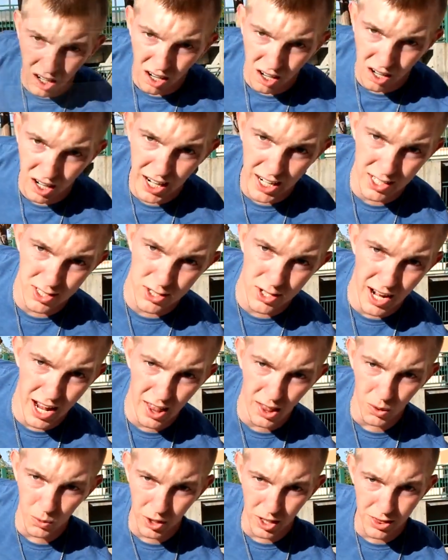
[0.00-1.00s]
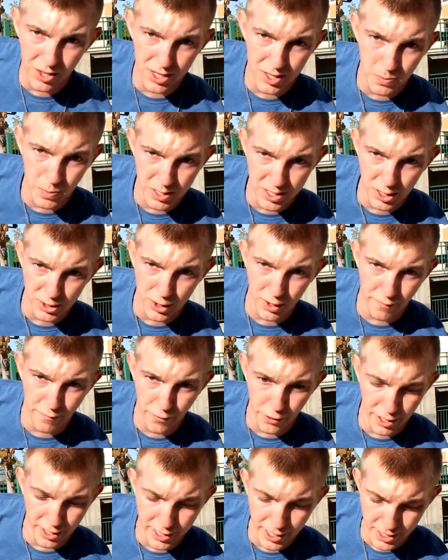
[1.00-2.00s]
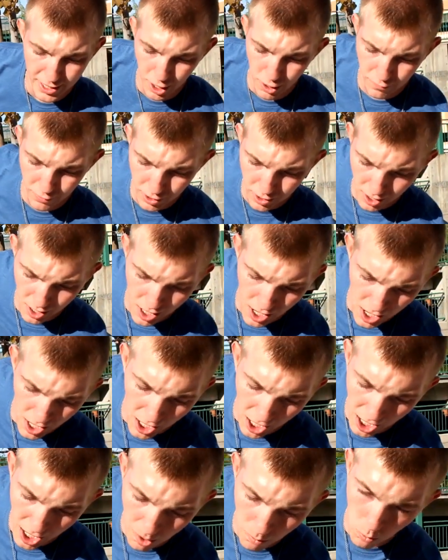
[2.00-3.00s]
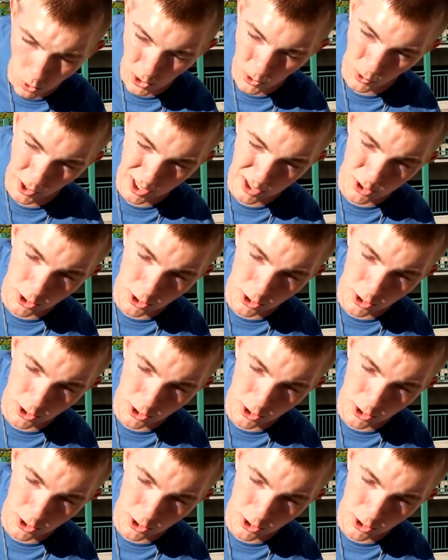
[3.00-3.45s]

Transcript: Alright, so now that we're in this position for the kickover, we're going